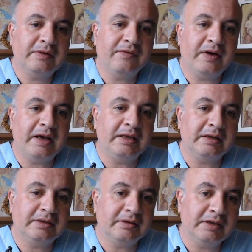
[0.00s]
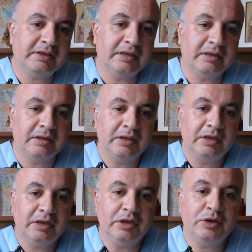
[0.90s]
findings: recent
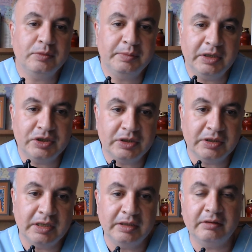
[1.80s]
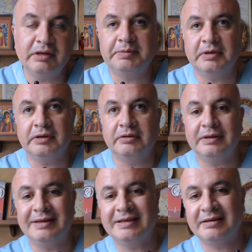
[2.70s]
intubation and
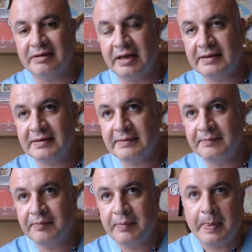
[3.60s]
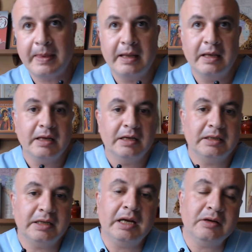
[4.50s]
respiratory distress.
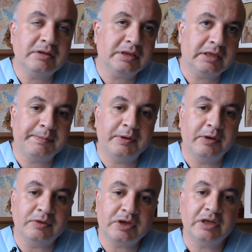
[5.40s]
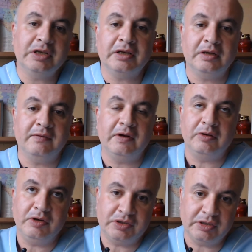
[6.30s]
Diagnostic approach: clinical
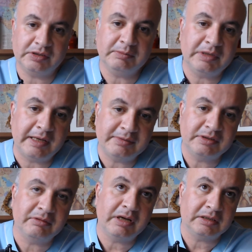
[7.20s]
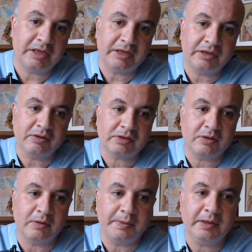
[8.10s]
evaluation, sometimes direct
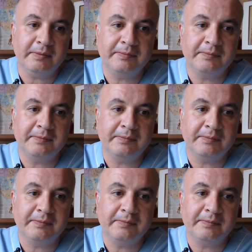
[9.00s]
laryngoscopy.